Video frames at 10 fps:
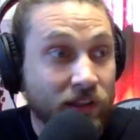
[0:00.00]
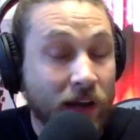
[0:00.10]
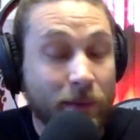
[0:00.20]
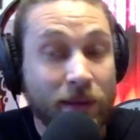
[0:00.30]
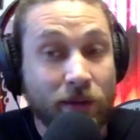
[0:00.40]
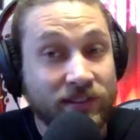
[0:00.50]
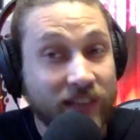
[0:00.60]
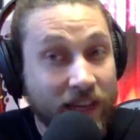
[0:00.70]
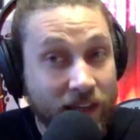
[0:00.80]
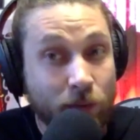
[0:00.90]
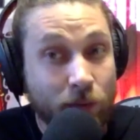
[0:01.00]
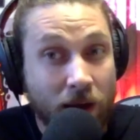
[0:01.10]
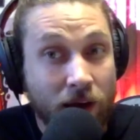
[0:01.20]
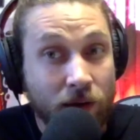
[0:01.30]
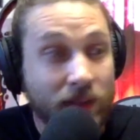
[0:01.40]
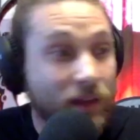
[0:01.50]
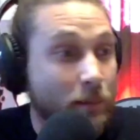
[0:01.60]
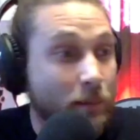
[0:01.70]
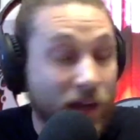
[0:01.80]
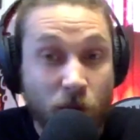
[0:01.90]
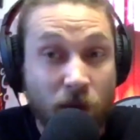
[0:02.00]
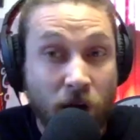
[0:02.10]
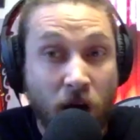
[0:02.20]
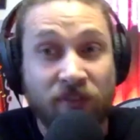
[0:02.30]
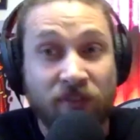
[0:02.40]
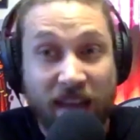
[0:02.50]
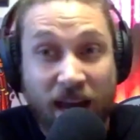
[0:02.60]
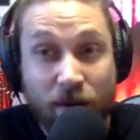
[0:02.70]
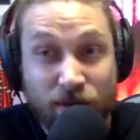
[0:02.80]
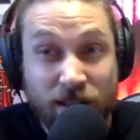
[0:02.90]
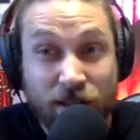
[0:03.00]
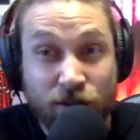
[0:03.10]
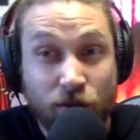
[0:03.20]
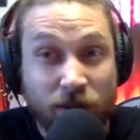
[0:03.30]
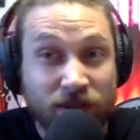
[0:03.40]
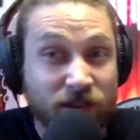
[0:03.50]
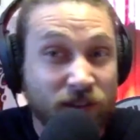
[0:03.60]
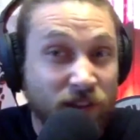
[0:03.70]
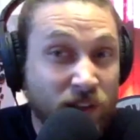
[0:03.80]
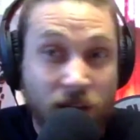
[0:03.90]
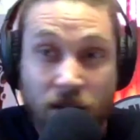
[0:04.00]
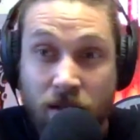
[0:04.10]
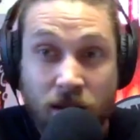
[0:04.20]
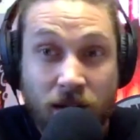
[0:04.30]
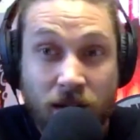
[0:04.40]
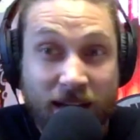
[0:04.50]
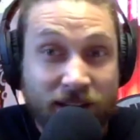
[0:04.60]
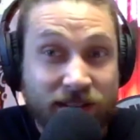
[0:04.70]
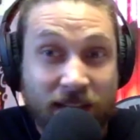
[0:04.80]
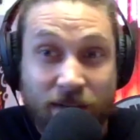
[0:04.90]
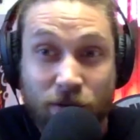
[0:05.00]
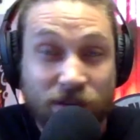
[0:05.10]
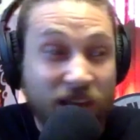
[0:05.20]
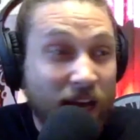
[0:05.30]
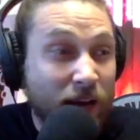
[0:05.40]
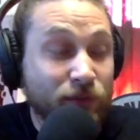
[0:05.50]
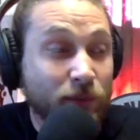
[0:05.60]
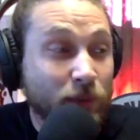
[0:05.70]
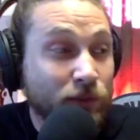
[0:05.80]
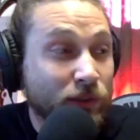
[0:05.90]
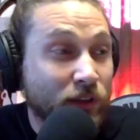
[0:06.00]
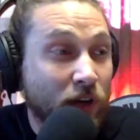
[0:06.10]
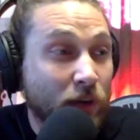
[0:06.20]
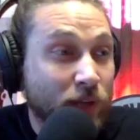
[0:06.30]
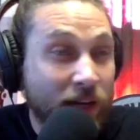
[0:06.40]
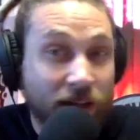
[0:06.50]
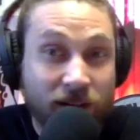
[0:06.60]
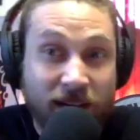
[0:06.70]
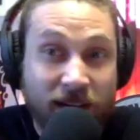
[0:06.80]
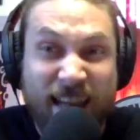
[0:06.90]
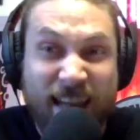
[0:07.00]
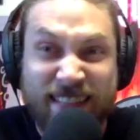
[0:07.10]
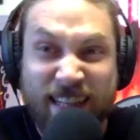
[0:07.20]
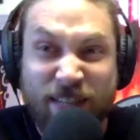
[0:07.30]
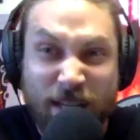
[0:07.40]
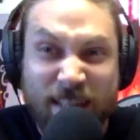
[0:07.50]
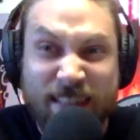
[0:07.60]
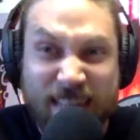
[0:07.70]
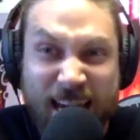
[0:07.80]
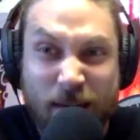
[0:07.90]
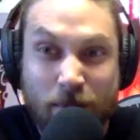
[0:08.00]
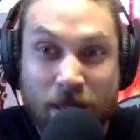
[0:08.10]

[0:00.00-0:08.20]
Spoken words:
I mean, the second round, the bell went off. The guy was in a twister. Like, several times from a twister arm triangle, the guy had his hand ready to tap.